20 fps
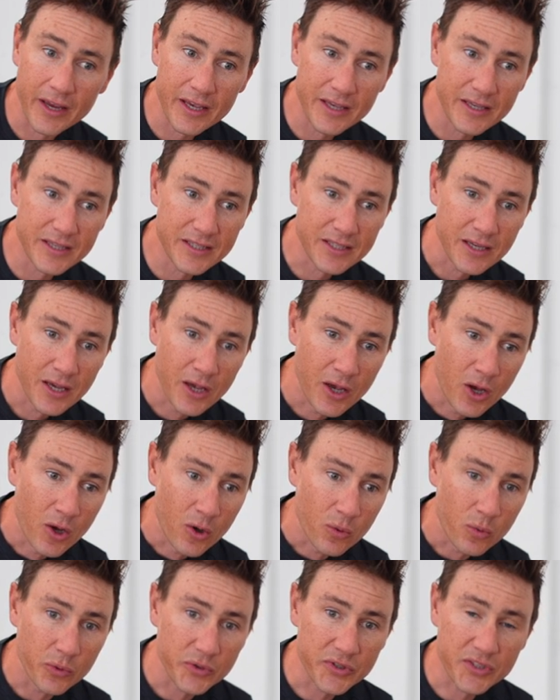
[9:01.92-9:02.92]
is,
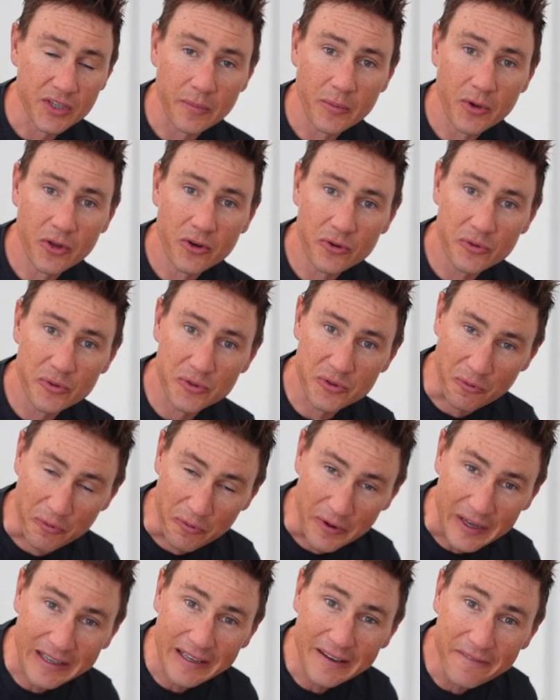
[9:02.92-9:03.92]
well, someone who is
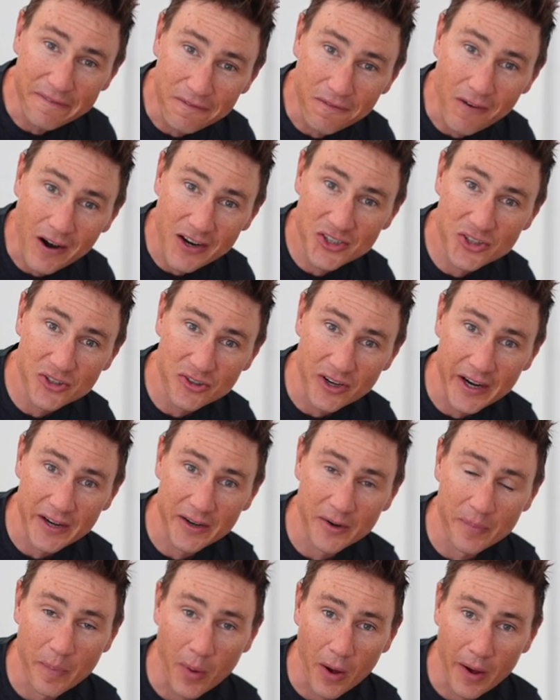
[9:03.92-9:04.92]
really
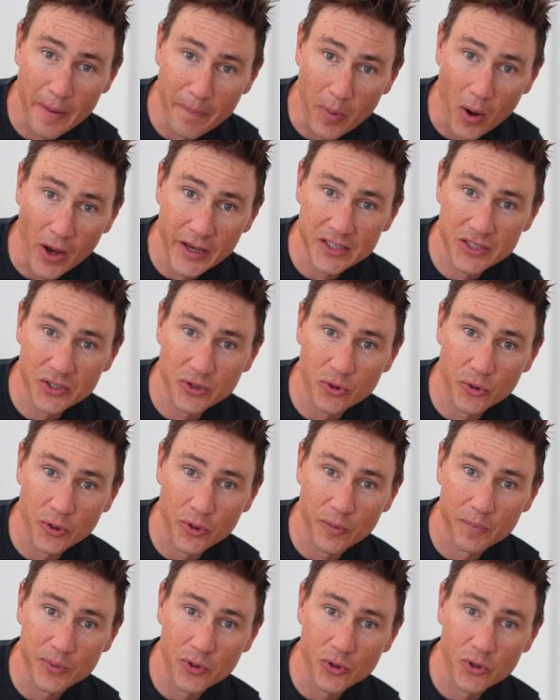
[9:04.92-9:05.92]
frustrated by bicycle
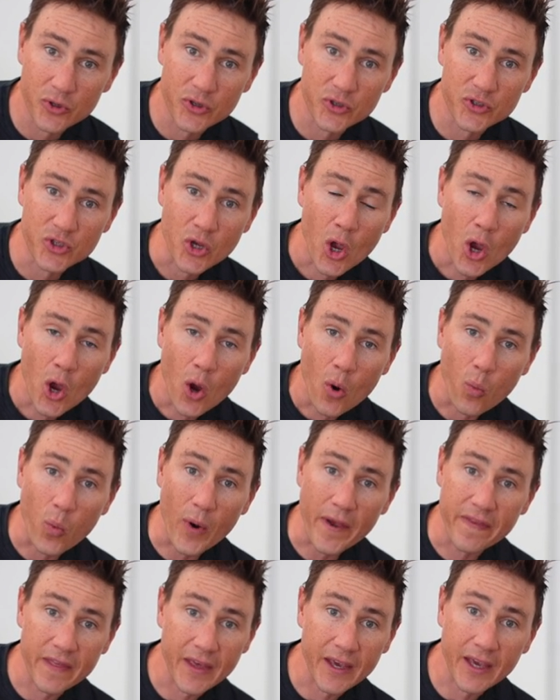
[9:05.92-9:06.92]
computers
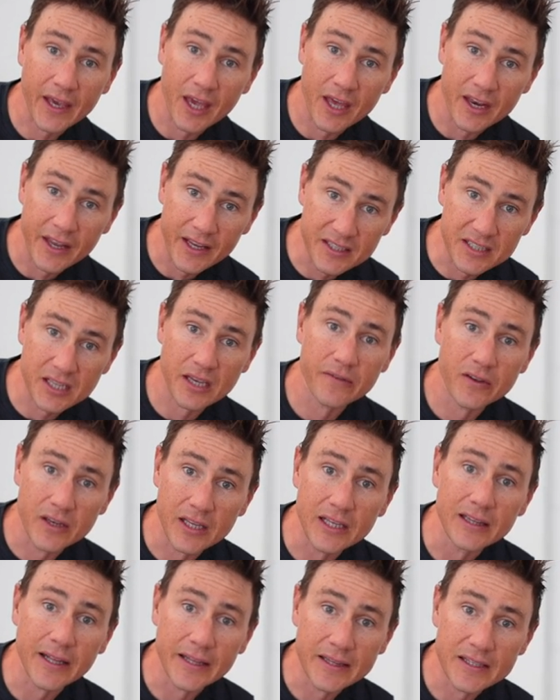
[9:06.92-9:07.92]
when their
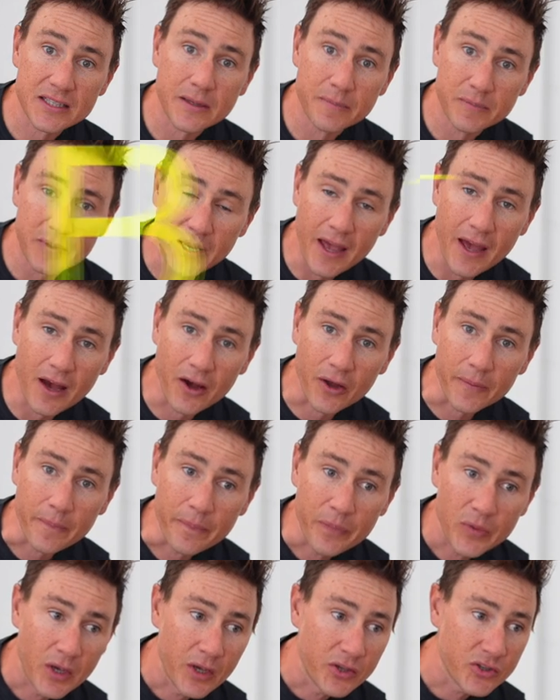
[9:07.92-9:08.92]
connectivity lets them down.
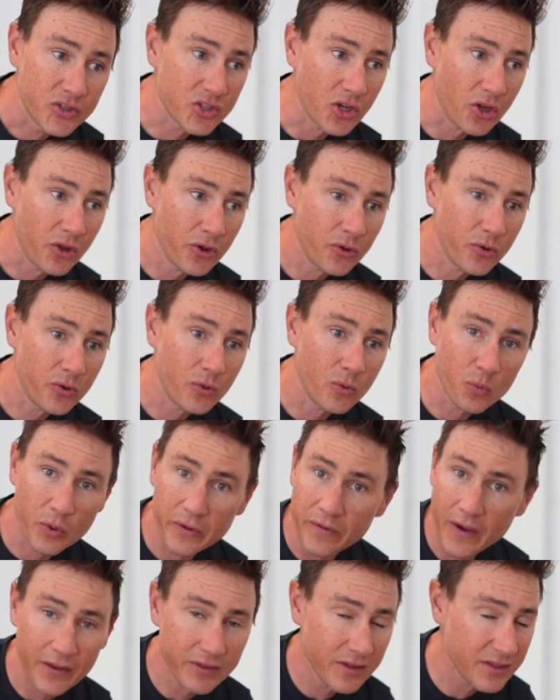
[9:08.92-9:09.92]
So
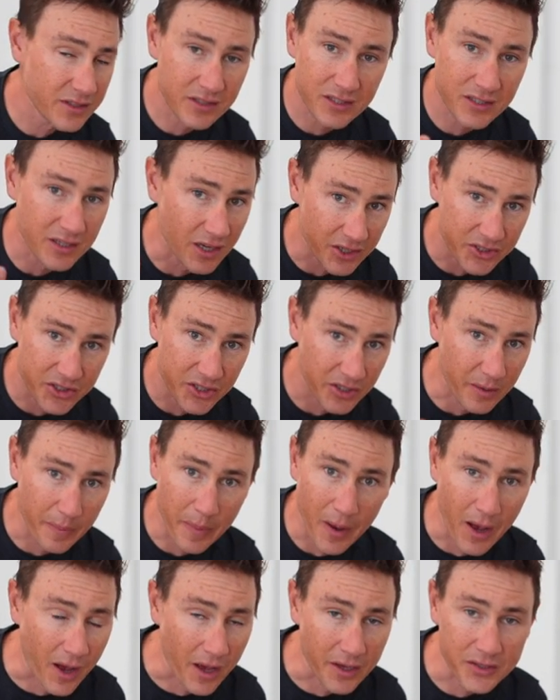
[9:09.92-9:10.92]
we've had this discussion in the
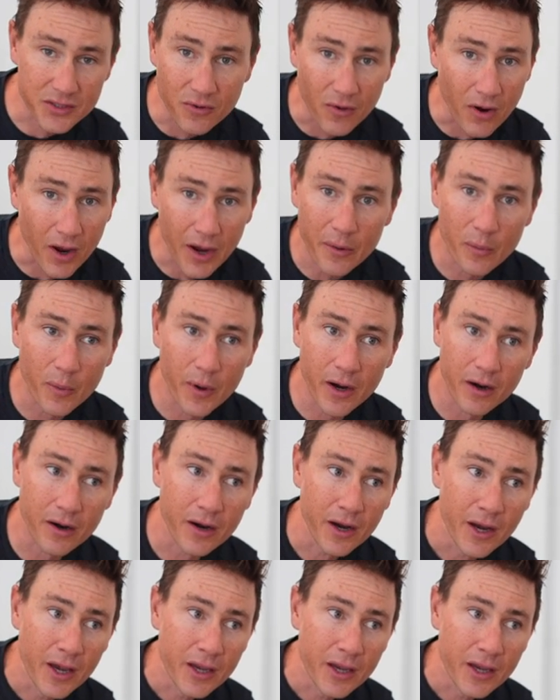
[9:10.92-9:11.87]
past, right? Where,